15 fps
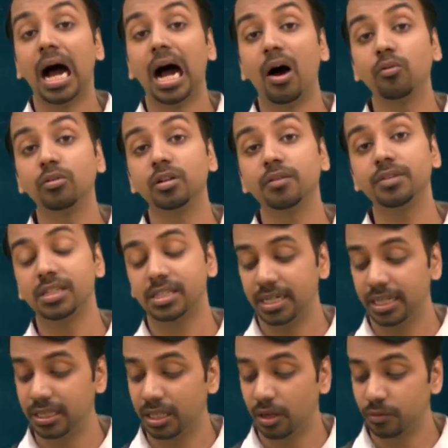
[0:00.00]
Out of this
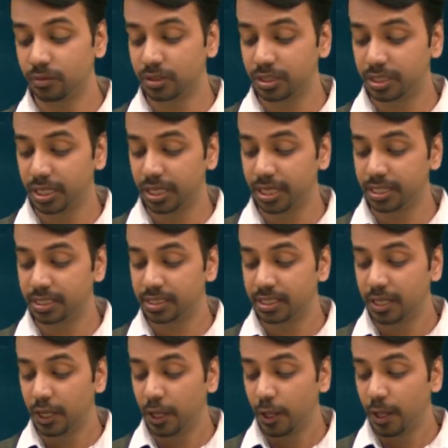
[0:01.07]
10,000 shares,
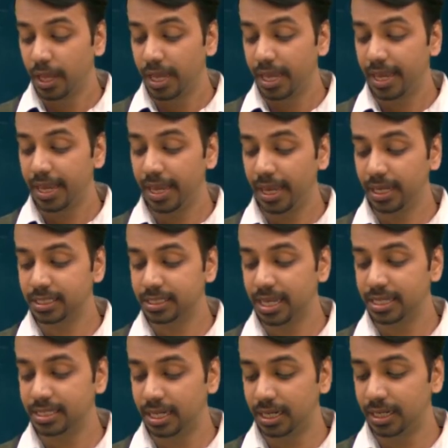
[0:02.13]
X
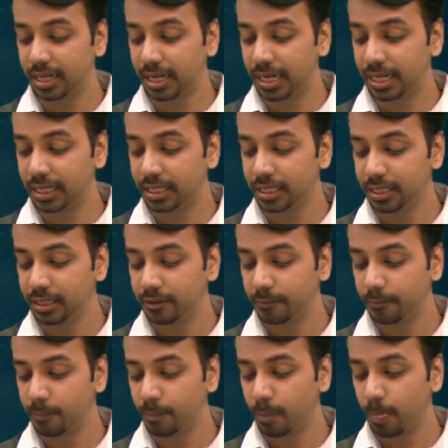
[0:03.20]
has underwritten
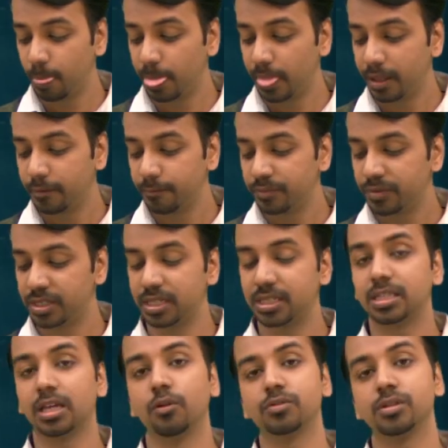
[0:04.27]

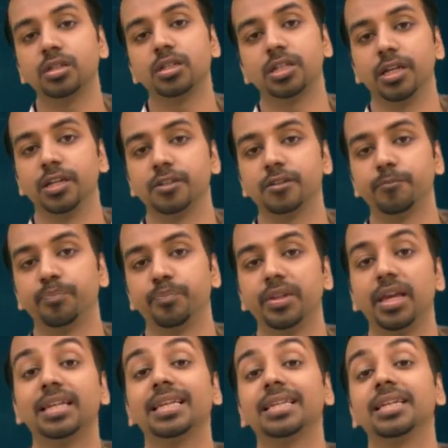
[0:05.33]
6,000 shares.
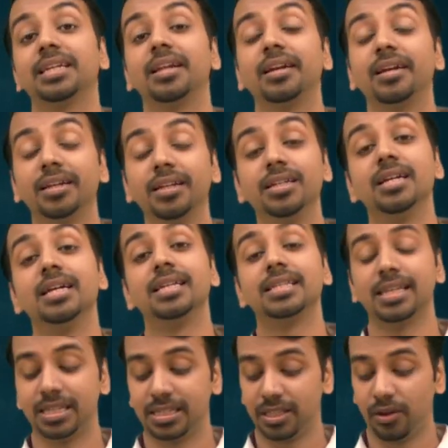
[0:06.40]
X has underwritten
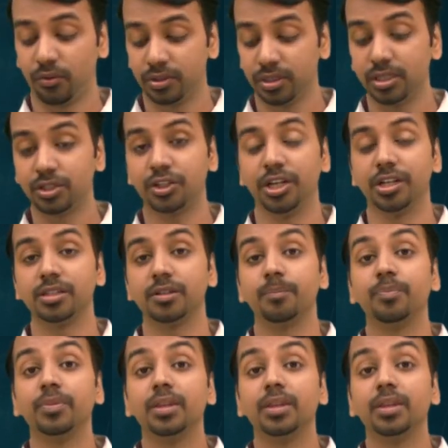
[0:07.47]
6,000 shares.